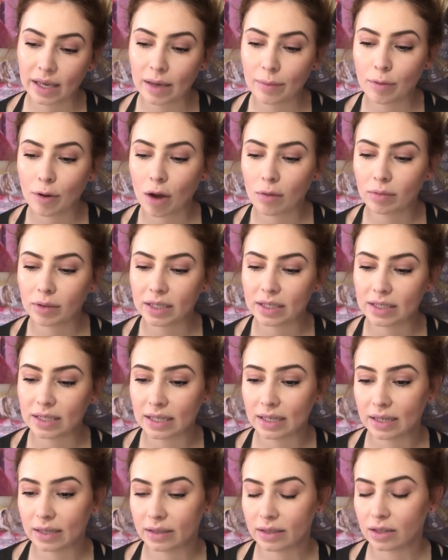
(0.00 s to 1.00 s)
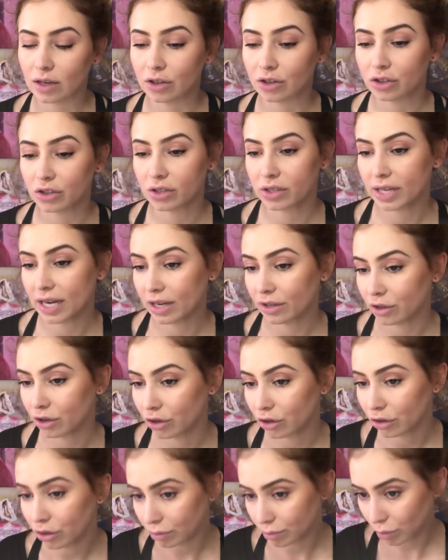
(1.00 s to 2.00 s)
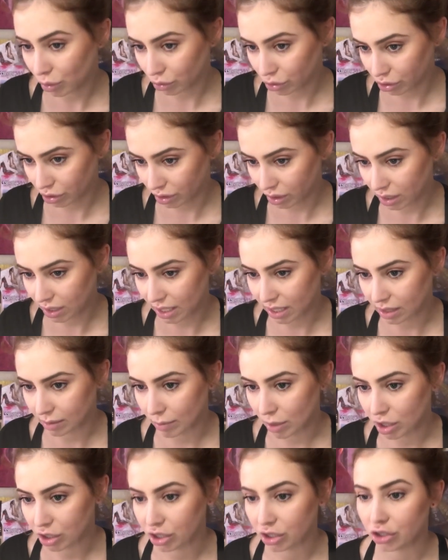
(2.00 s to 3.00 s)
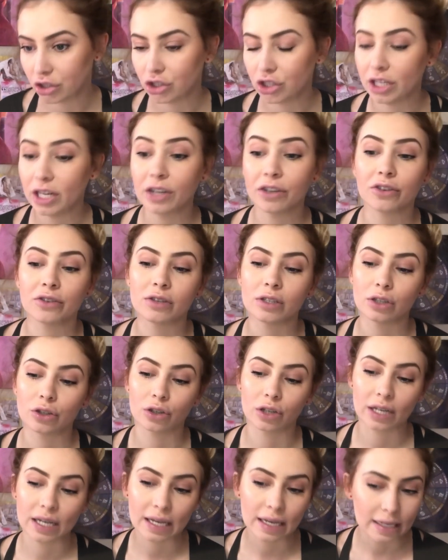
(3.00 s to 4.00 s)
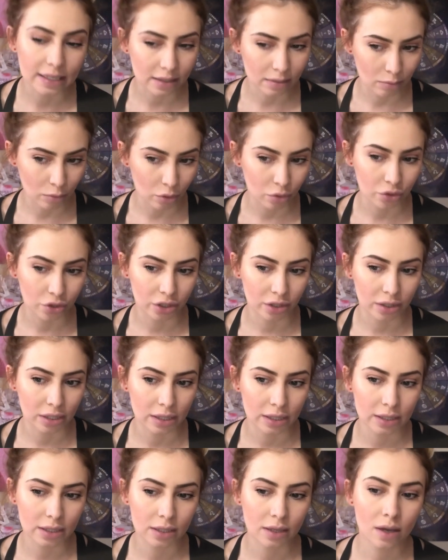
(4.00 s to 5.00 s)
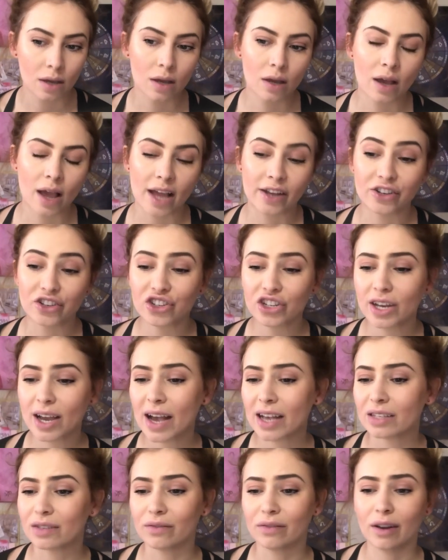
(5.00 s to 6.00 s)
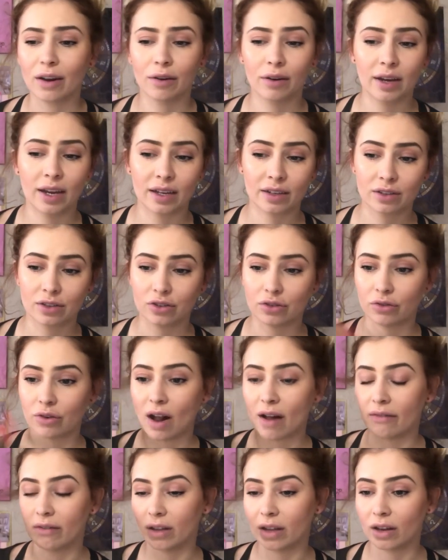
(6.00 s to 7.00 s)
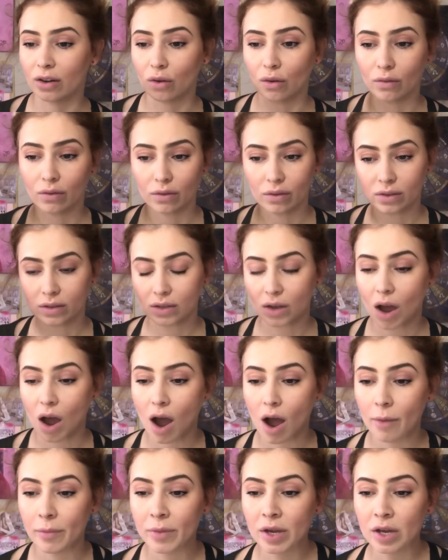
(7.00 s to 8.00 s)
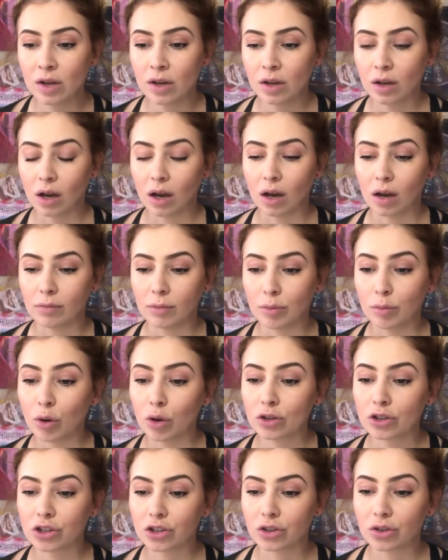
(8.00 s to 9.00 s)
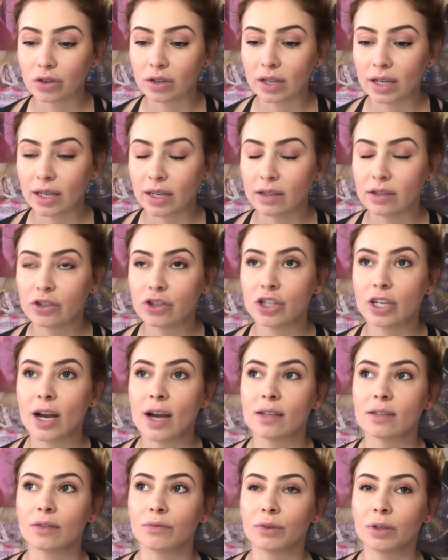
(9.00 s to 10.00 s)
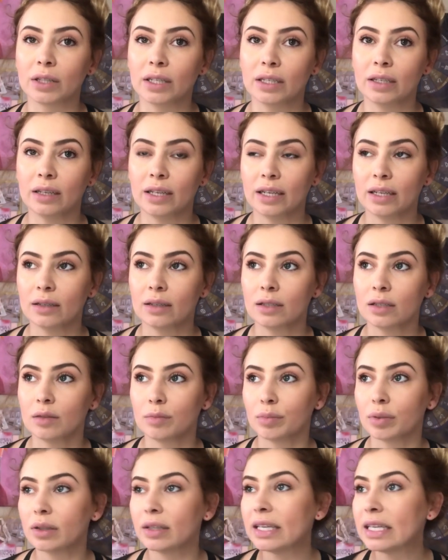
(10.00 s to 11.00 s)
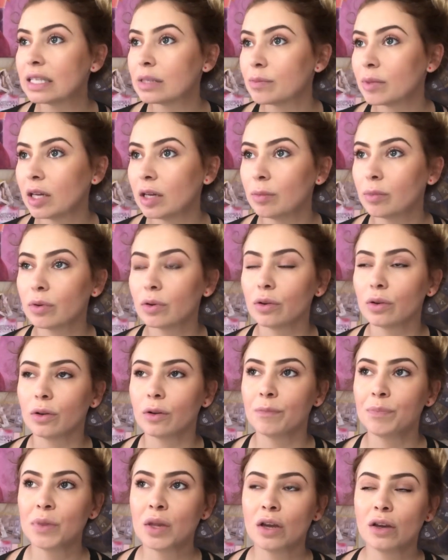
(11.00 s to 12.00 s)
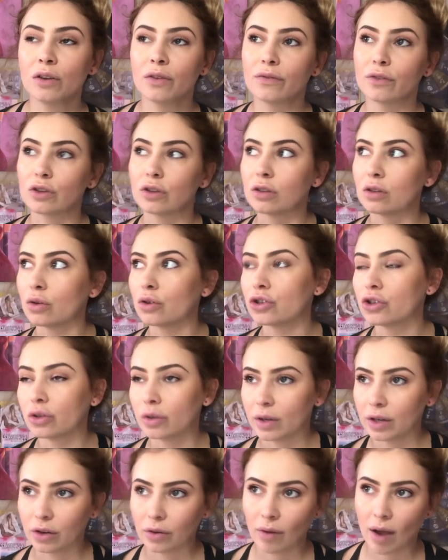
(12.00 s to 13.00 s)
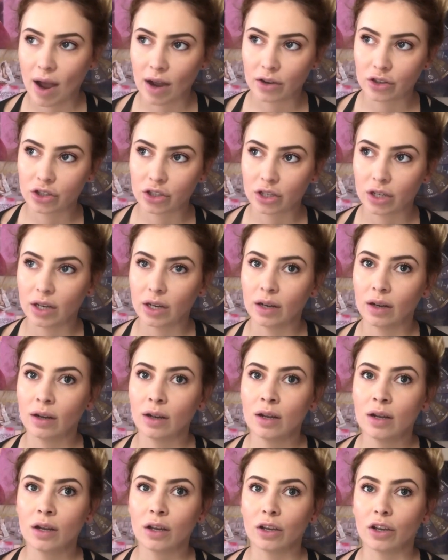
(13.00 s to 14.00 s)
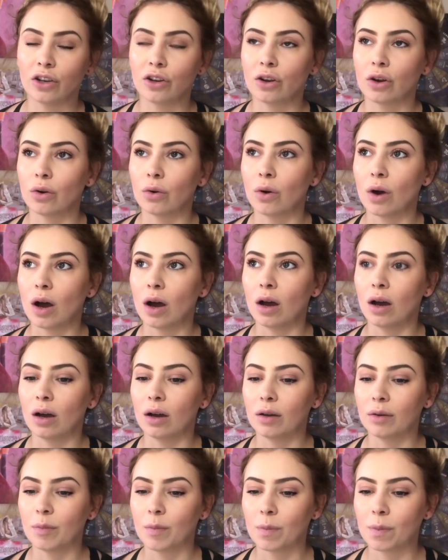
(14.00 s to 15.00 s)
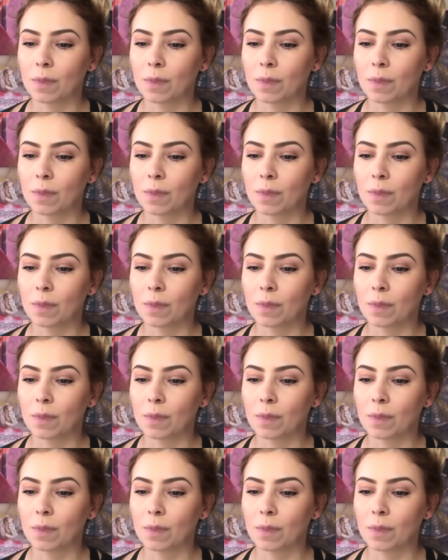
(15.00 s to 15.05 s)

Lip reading: probably didn't understand her emotions as much as she understood his emotions. And she has very extravagant, over the top emotional needs. She has a really need to please people for social interaction, you know,